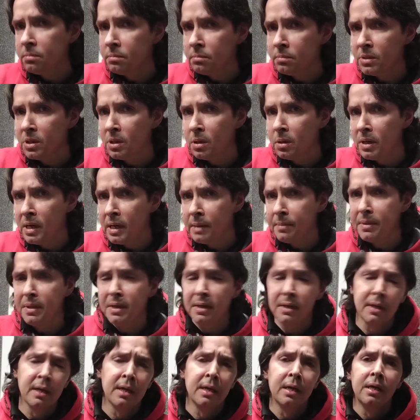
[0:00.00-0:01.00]
You know what I
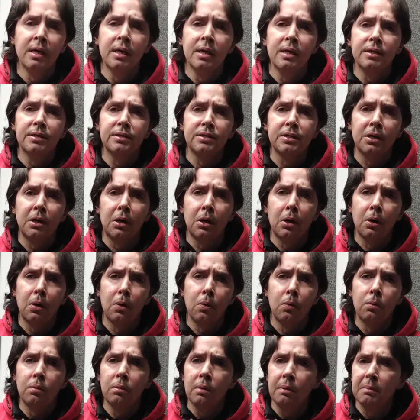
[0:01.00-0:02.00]
mean?
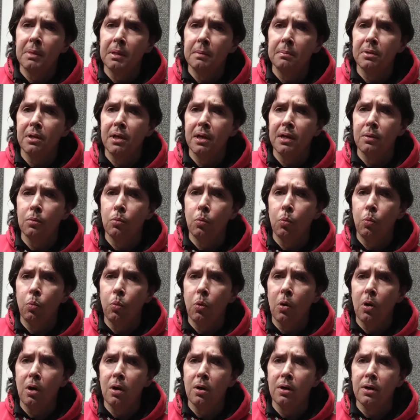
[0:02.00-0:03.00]
So I'm going to play
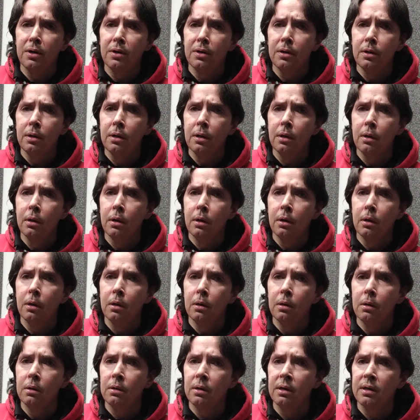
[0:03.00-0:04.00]

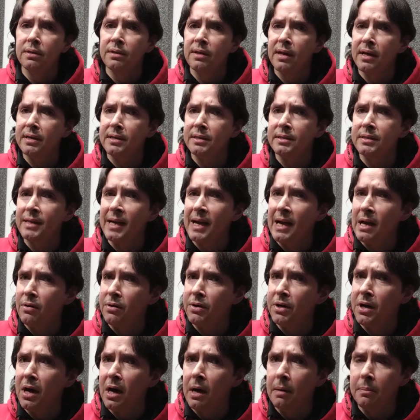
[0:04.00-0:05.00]
1 and then
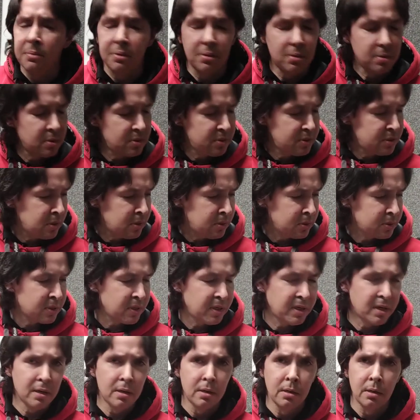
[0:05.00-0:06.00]
down up. So it's
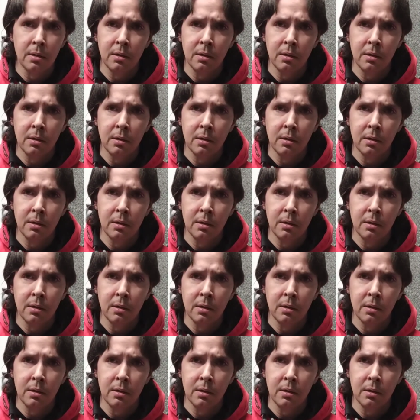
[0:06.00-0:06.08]
going to.